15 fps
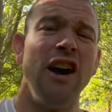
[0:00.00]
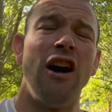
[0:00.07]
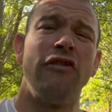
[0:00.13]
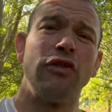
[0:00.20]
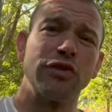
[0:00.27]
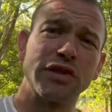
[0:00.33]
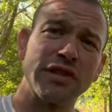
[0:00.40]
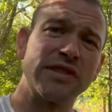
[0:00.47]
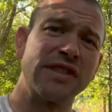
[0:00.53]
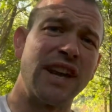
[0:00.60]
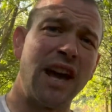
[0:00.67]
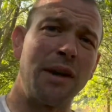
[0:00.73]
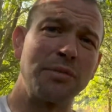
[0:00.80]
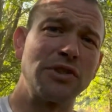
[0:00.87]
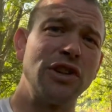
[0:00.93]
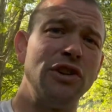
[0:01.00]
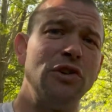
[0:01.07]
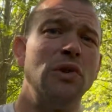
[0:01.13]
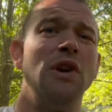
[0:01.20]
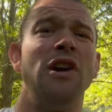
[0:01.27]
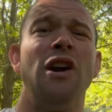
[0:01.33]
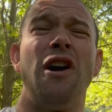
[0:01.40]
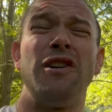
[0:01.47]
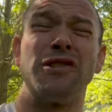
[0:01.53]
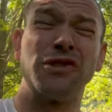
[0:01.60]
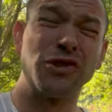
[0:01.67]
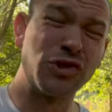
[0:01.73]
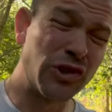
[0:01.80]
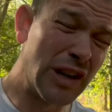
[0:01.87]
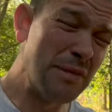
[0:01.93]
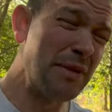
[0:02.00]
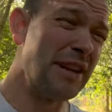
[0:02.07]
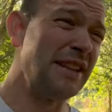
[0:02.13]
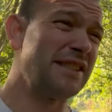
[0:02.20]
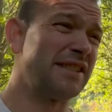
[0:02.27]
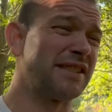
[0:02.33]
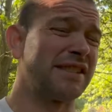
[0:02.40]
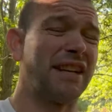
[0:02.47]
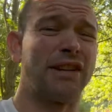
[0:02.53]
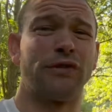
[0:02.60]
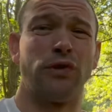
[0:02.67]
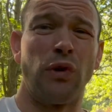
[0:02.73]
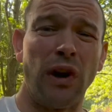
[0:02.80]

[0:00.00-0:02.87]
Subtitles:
I've also set up 2 extremely successful,